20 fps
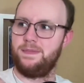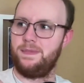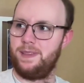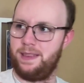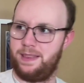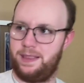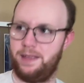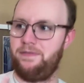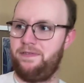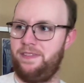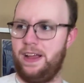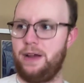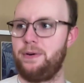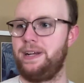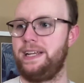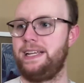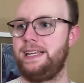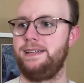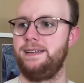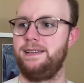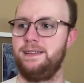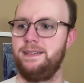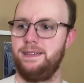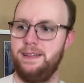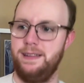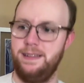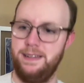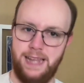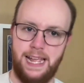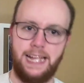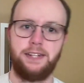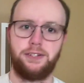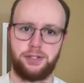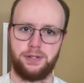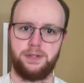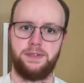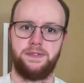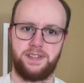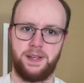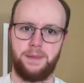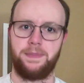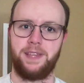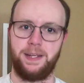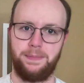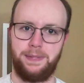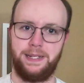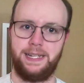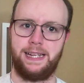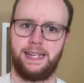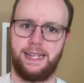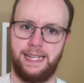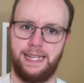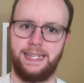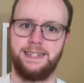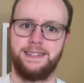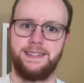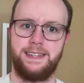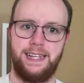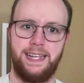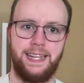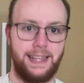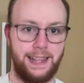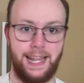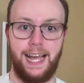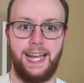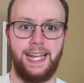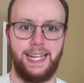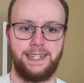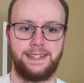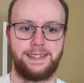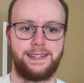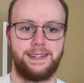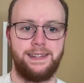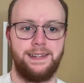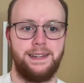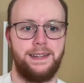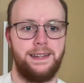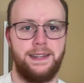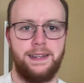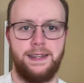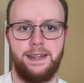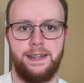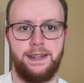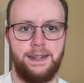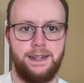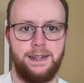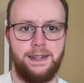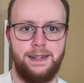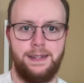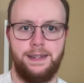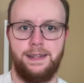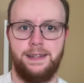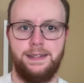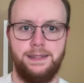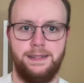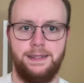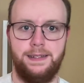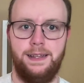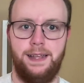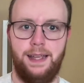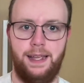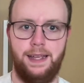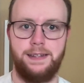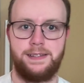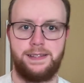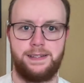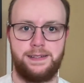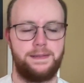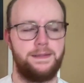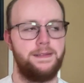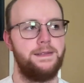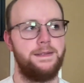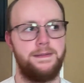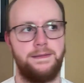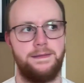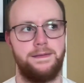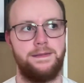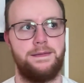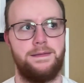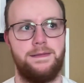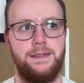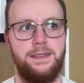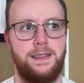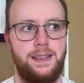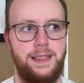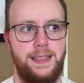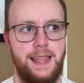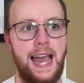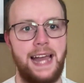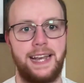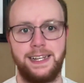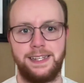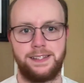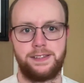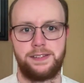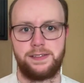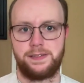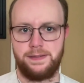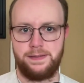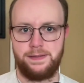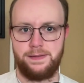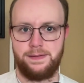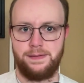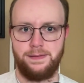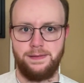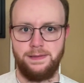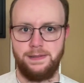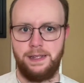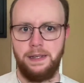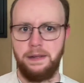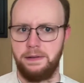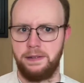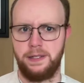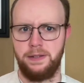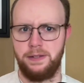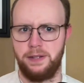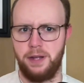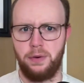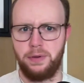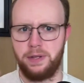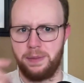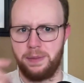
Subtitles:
very nature of something being easy and light is that it's you